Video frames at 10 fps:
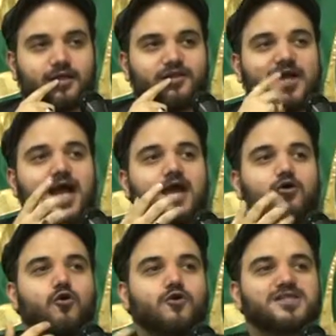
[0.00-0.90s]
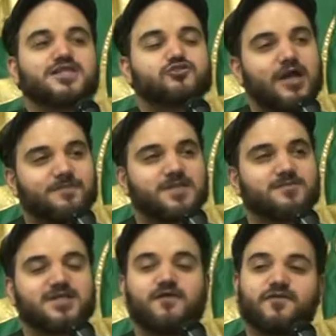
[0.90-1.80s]
the guy who goes and straps
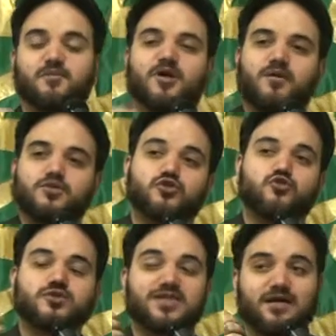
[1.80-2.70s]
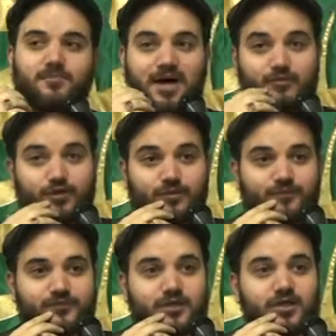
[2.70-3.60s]
himself and becomes a suicide bomber,
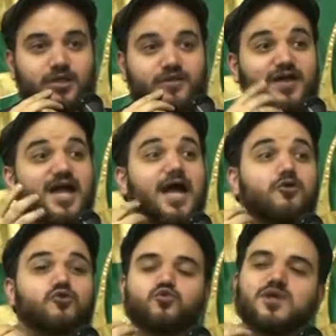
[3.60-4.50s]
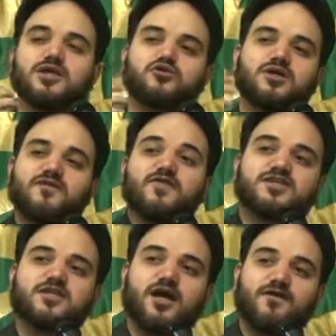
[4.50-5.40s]
the guy who's willing to give
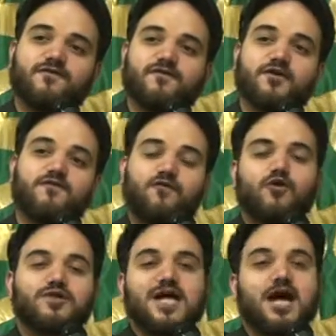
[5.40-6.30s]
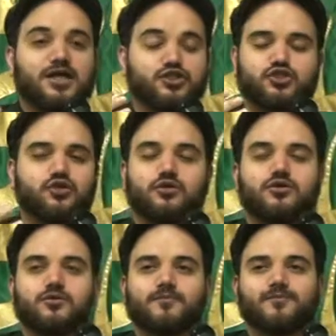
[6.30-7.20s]
his life for Daesh.
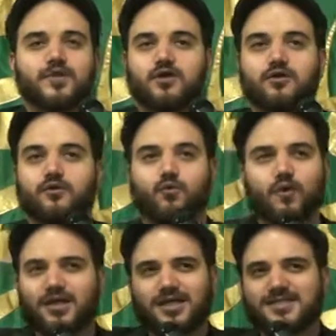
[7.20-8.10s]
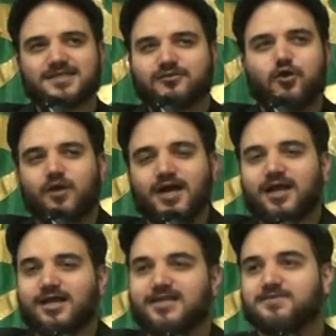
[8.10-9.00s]
What is going
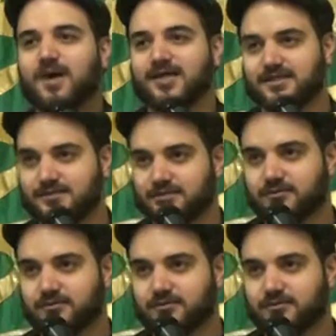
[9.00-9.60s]
on in his mind?